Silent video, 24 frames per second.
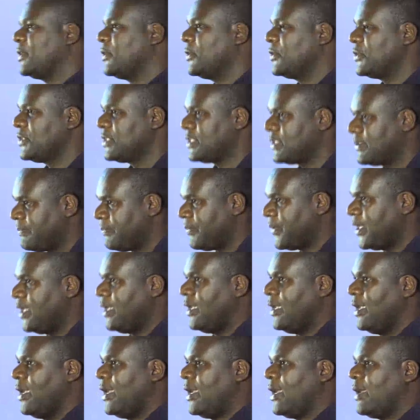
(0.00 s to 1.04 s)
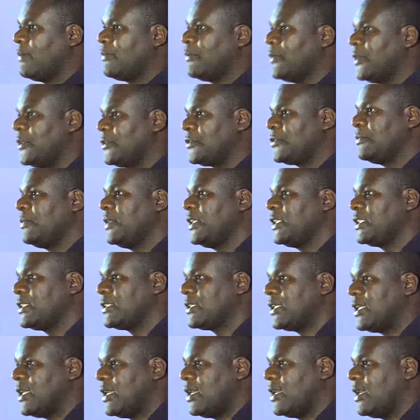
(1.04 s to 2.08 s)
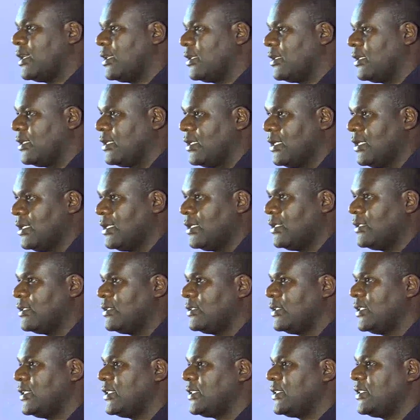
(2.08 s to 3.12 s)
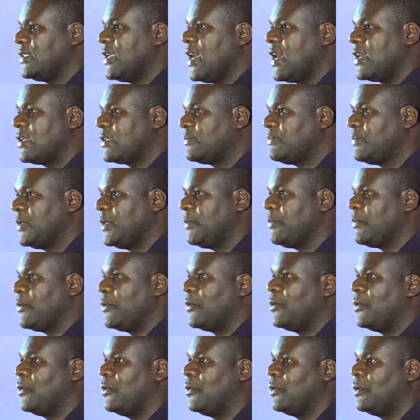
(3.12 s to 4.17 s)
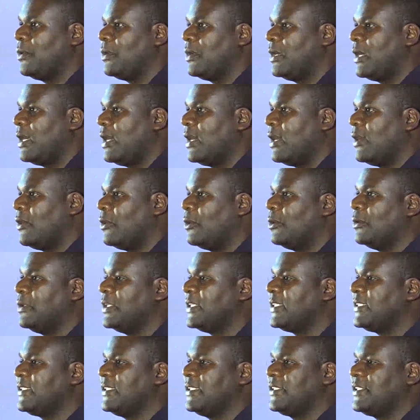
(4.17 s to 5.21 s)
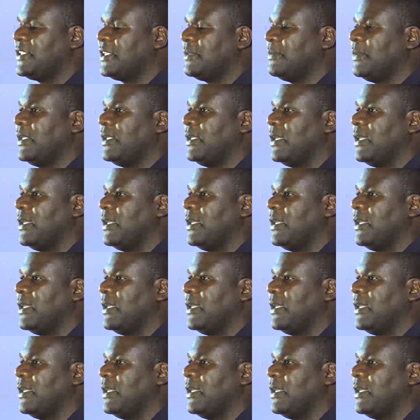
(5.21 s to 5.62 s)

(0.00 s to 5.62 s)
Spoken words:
because I'm going to meet these young people who are always teaching